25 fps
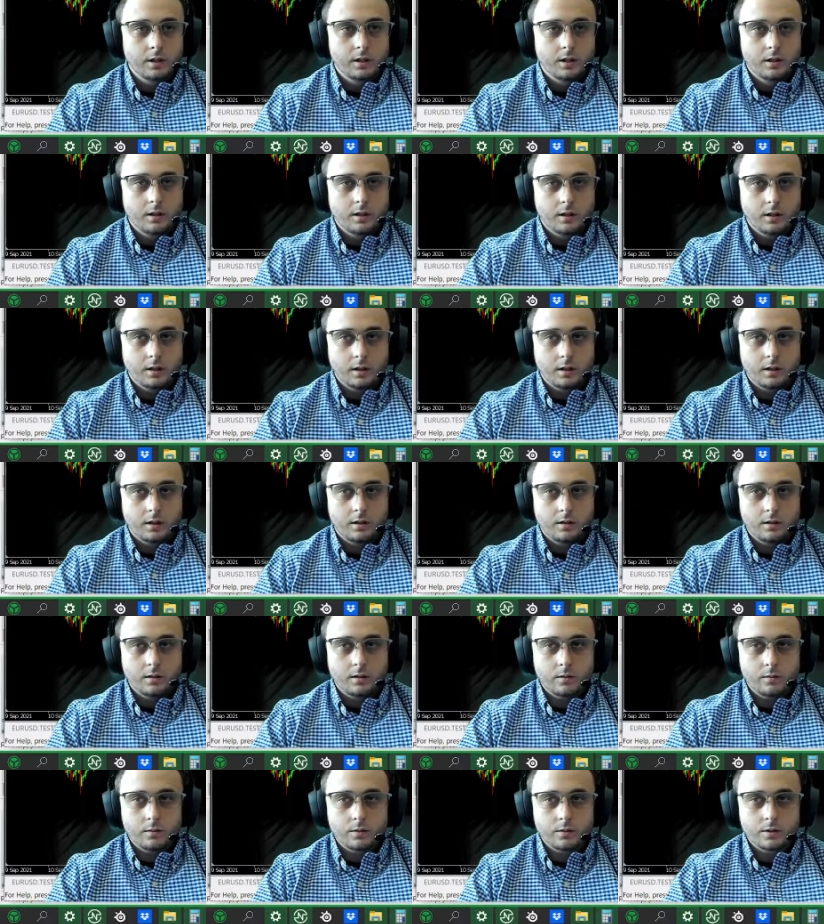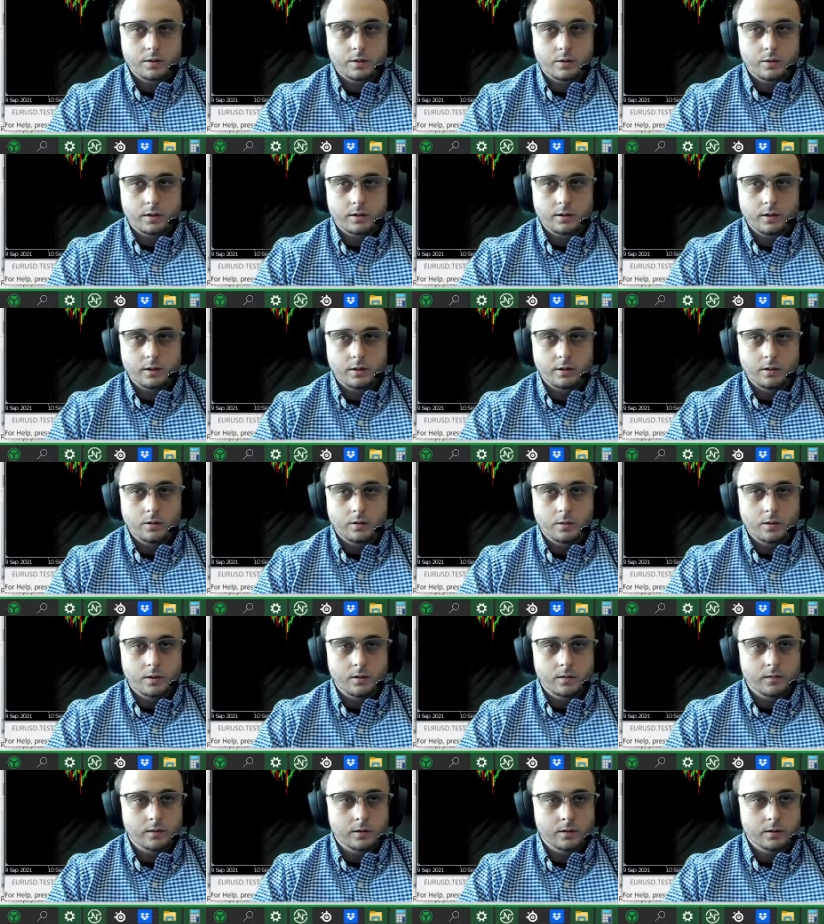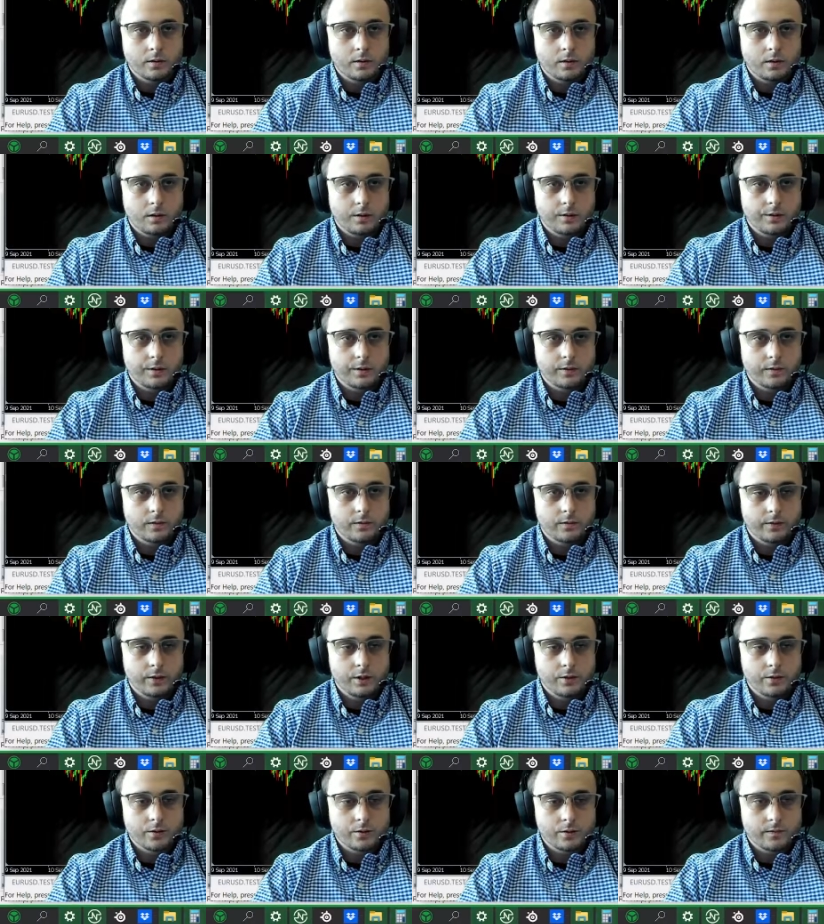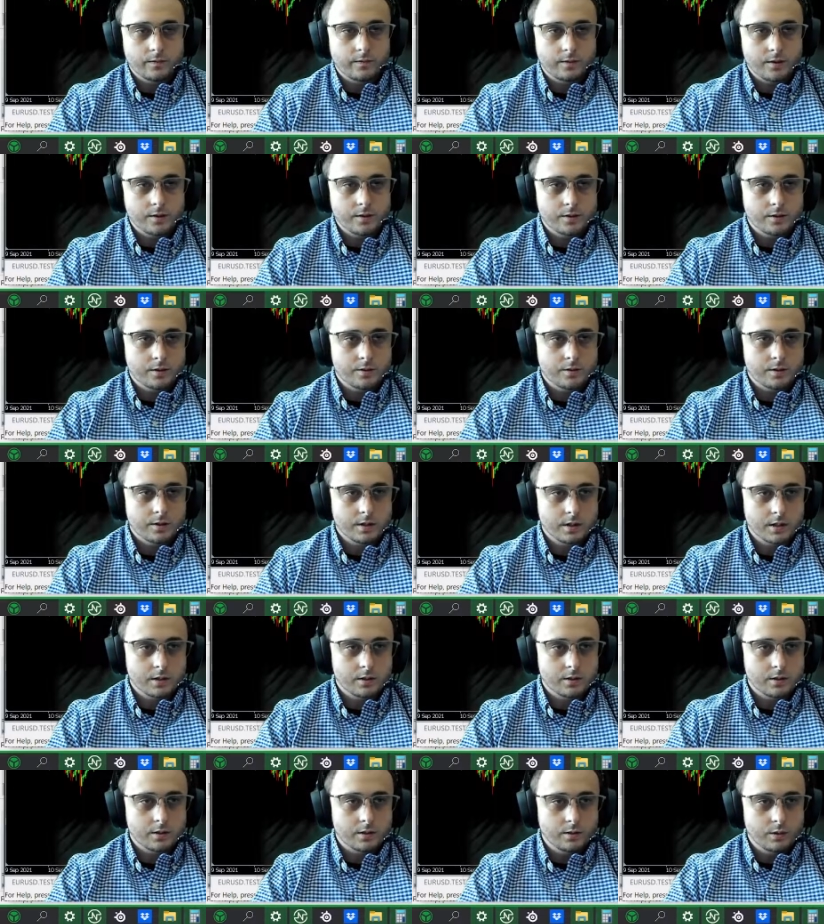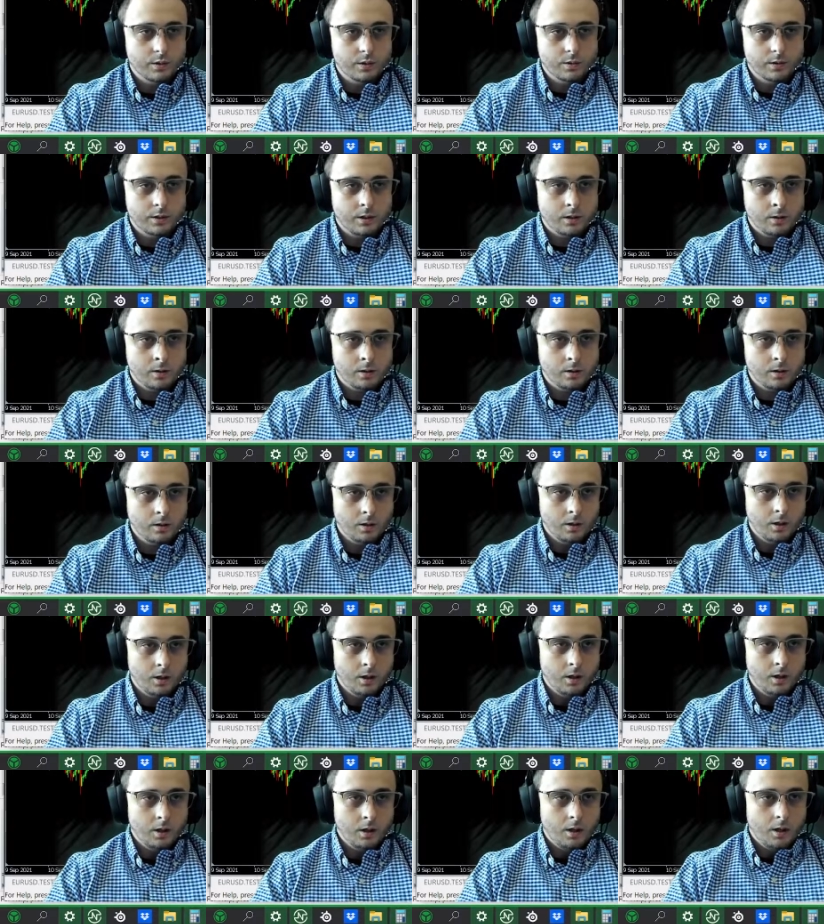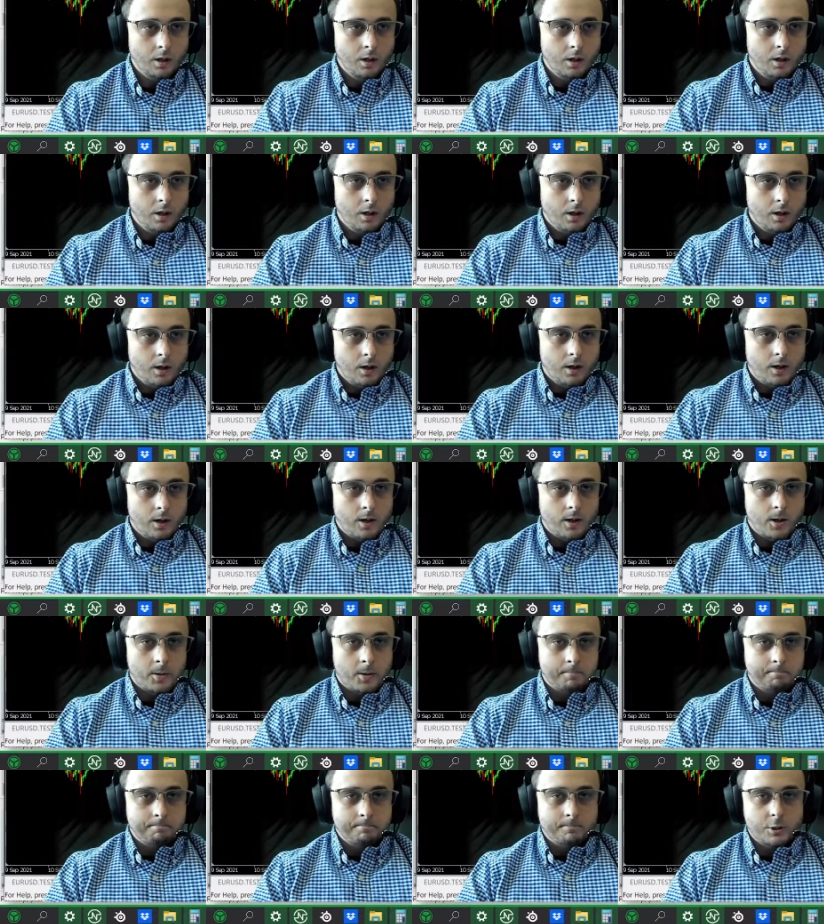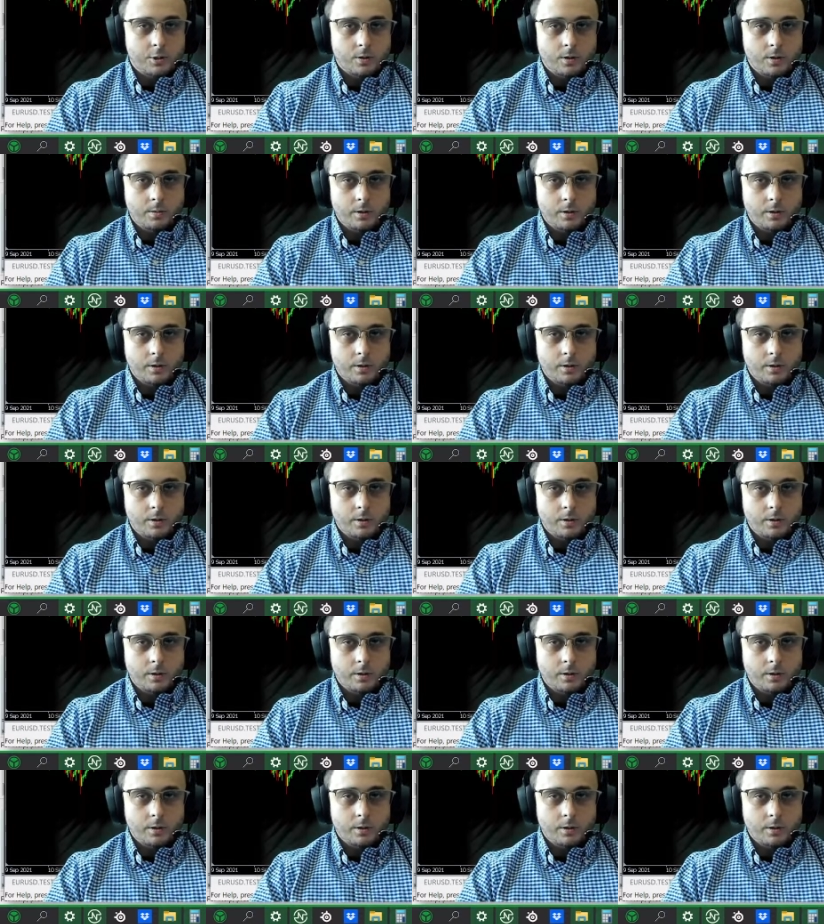And we'll just quickly go over all the different features and functions, things you can do in here. So up here